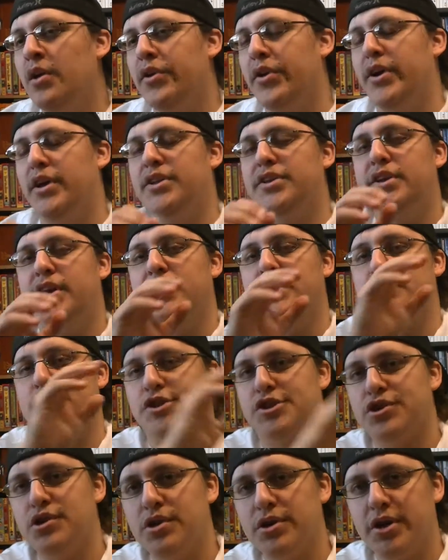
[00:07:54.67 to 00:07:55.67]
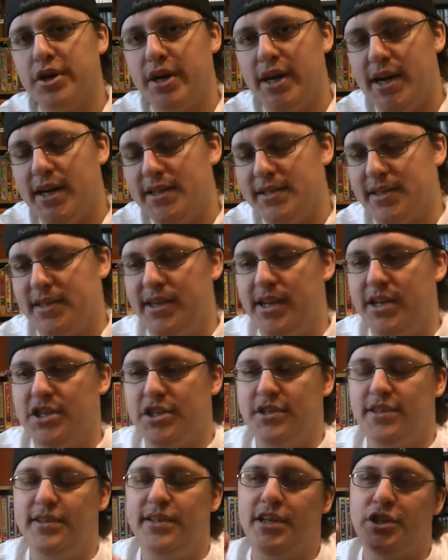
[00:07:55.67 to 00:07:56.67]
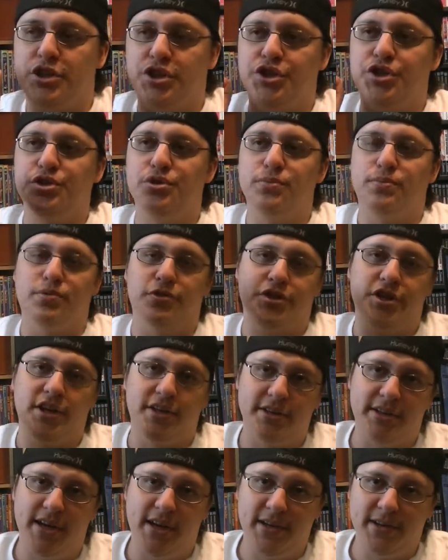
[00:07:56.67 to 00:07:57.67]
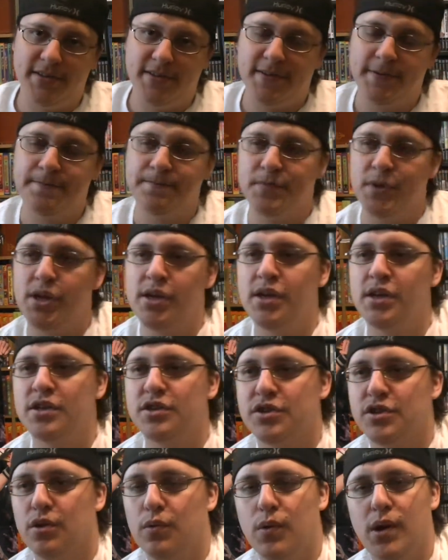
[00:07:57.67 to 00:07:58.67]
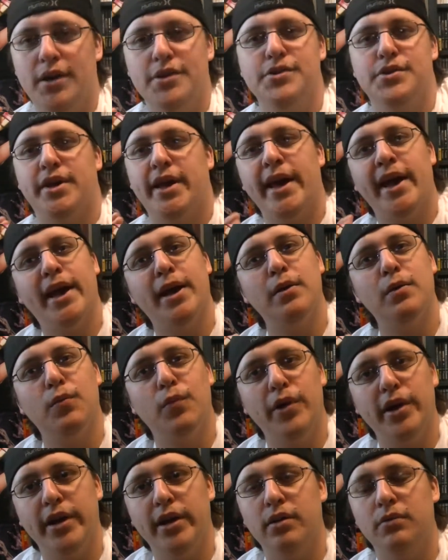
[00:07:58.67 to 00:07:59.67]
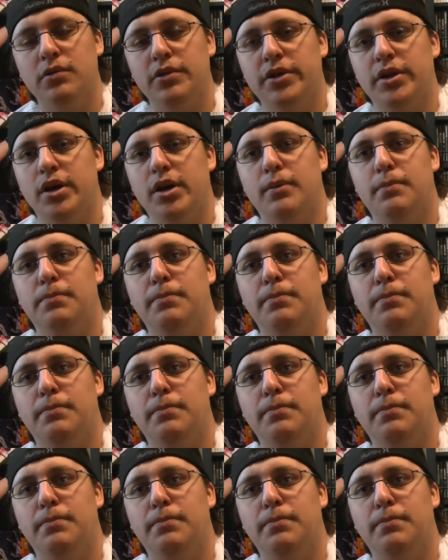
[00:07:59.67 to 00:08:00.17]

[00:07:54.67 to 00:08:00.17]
and yet your stronger guys can actually like shoot projectiles. So while you can win with a